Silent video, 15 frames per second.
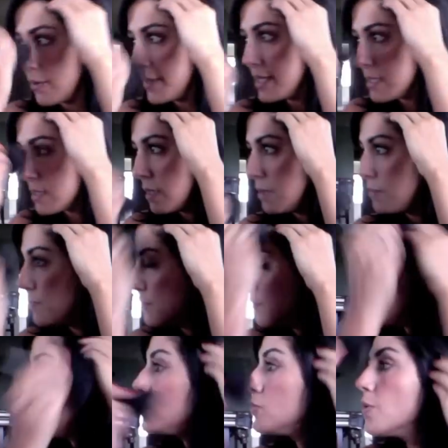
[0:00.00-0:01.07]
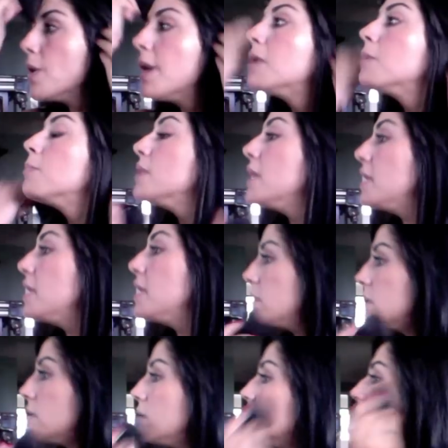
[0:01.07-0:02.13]
blush on, I always
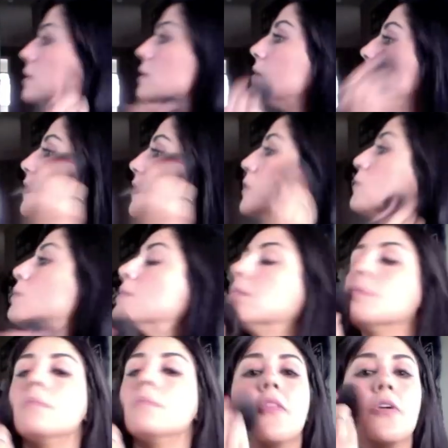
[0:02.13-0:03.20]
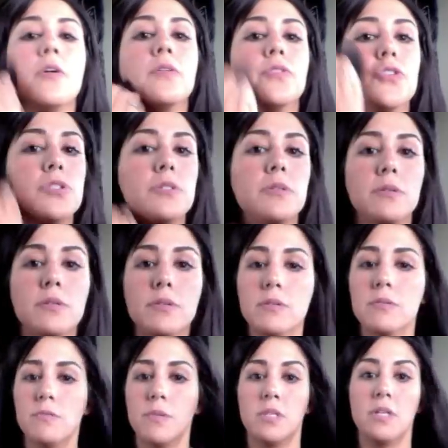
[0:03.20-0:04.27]
try to blend it with
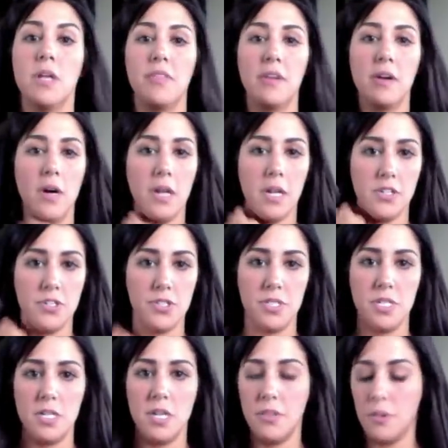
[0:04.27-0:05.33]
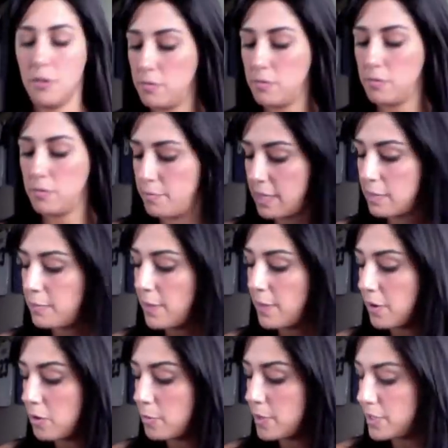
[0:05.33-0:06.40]
another, just with nothing on it, just
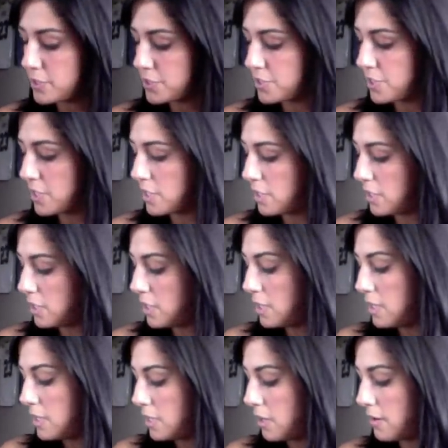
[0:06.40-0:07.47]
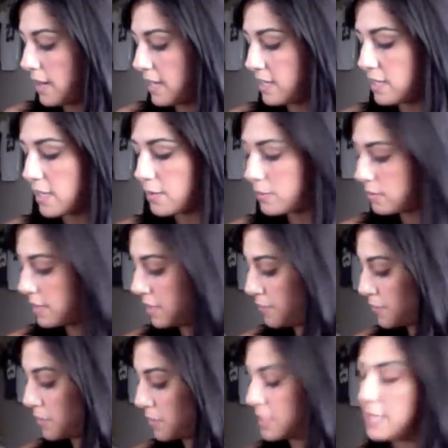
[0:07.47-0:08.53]
another big powder brush.
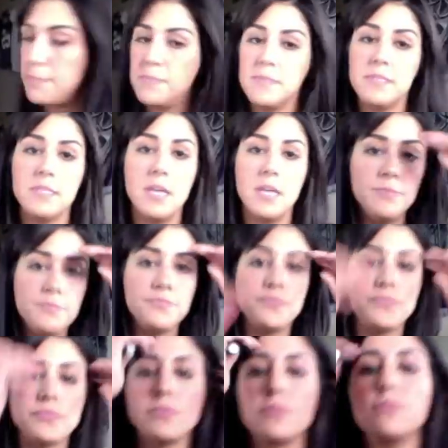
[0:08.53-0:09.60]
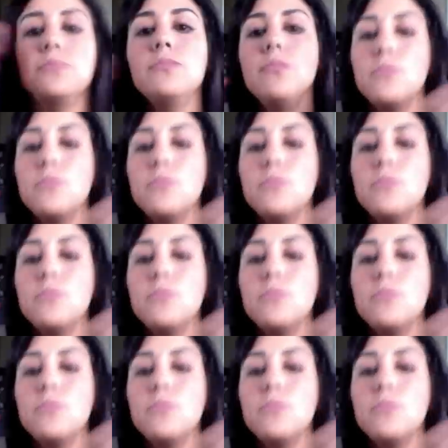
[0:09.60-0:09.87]
Alright, now we're ready for lips.